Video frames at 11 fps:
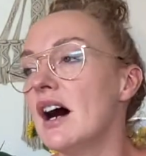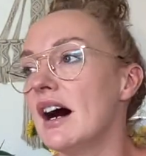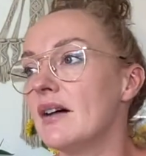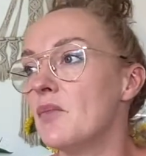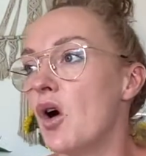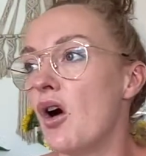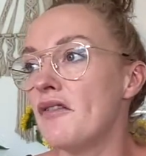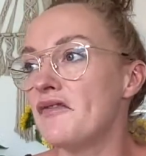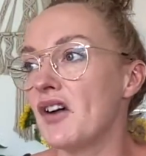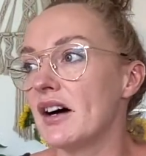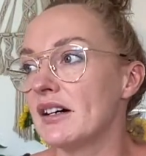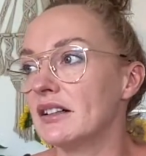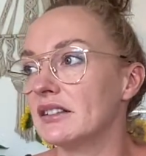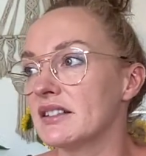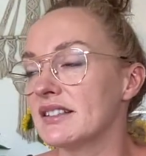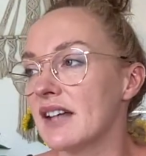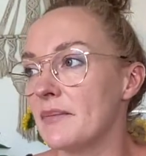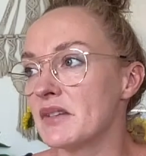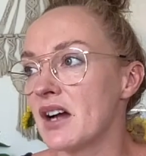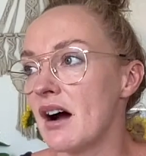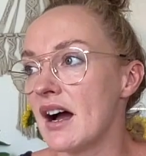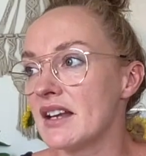offer some
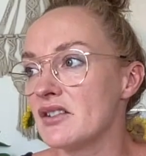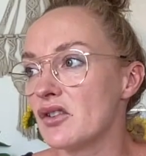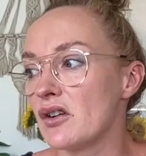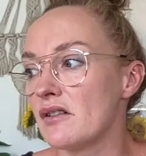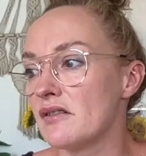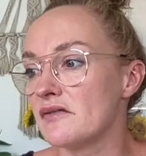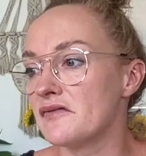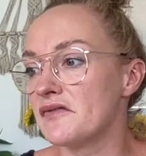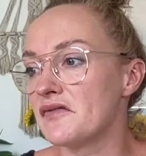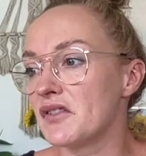kind of